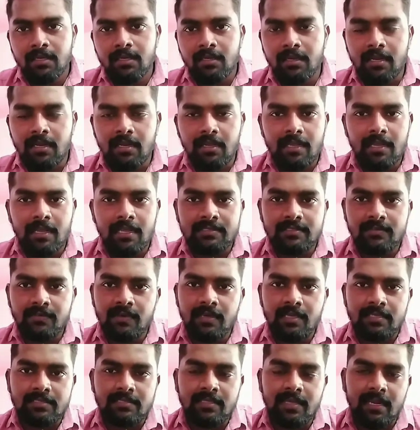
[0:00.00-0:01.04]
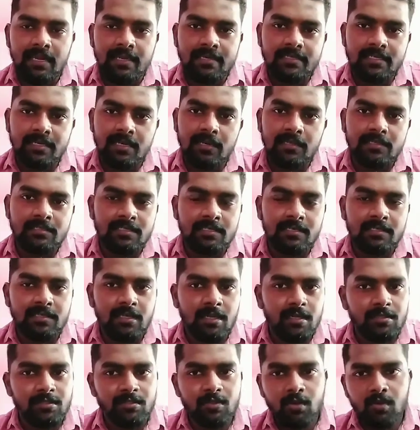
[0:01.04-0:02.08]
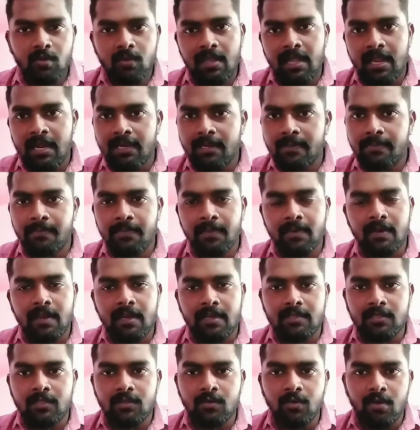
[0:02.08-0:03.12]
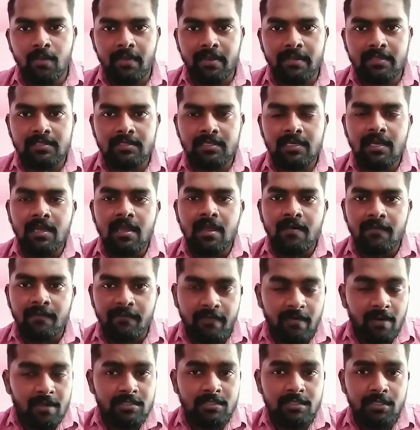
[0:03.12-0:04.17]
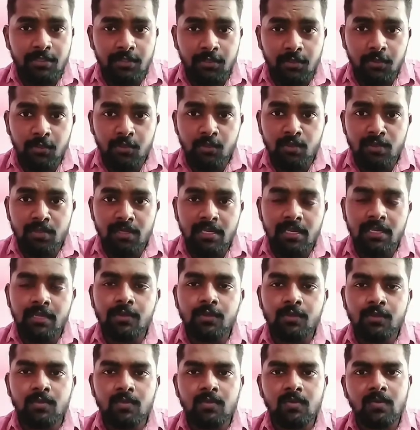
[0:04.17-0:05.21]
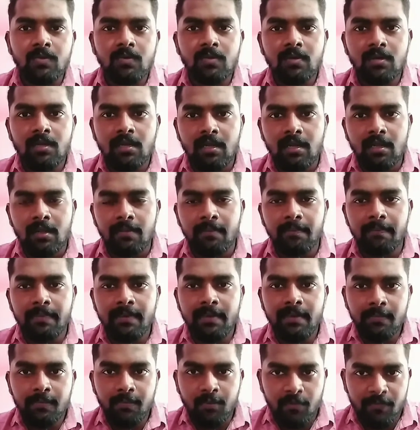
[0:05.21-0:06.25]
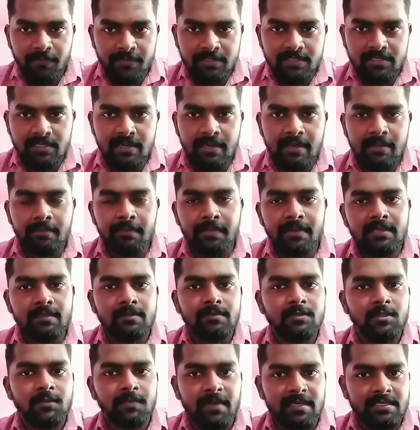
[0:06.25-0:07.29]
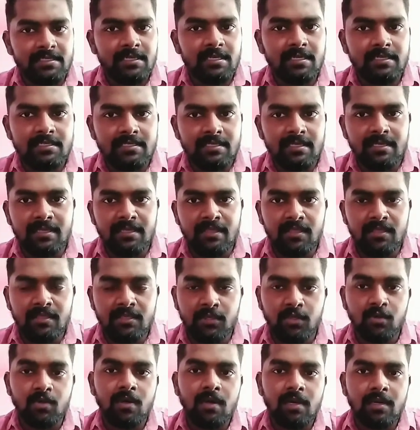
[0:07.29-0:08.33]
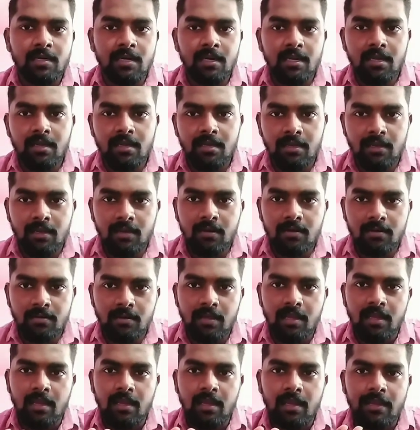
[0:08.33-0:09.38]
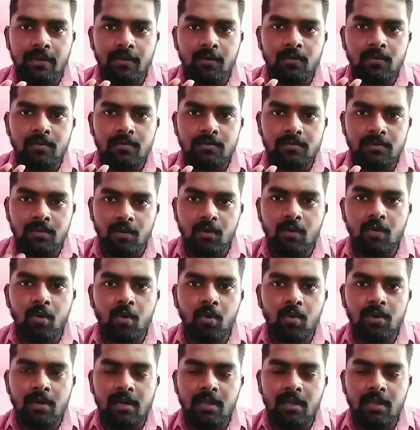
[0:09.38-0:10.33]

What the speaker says: As well as the electrical engineers also add up in another domains. First, you need to be proficient, be specialist in your, the core